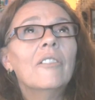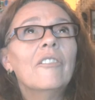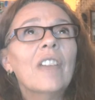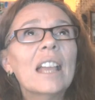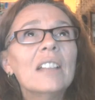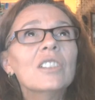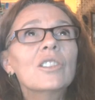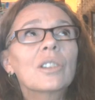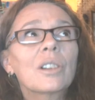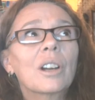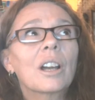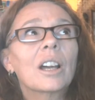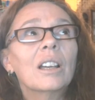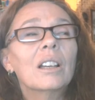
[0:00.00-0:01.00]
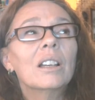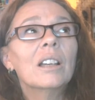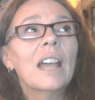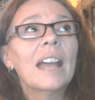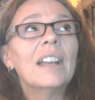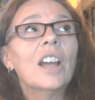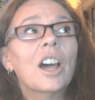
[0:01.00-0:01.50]
Ventura
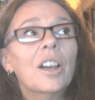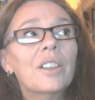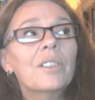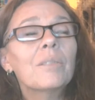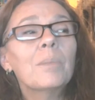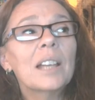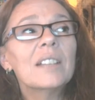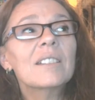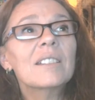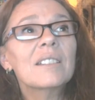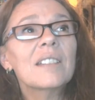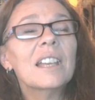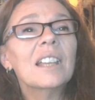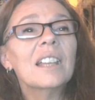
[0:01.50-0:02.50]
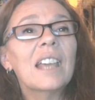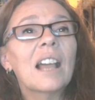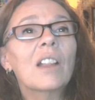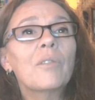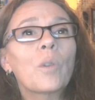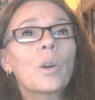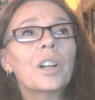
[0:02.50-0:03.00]
and other places in
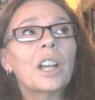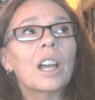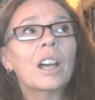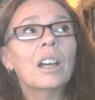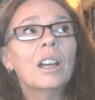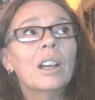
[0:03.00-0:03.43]
California